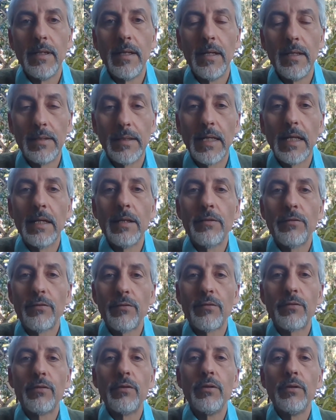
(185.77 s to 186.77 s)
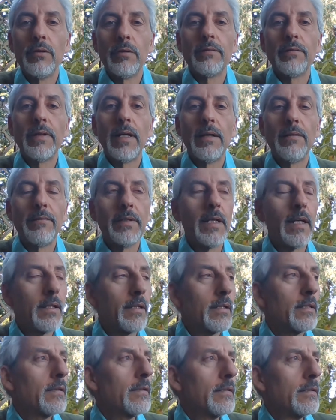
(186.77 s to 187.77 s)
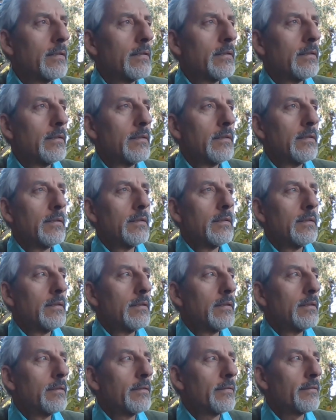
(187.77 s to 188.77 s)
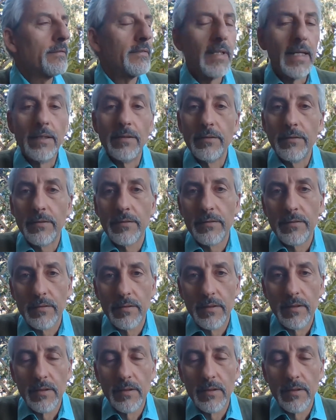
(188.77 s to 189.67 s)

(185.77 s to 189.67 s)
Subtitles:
And that is true of every other sense.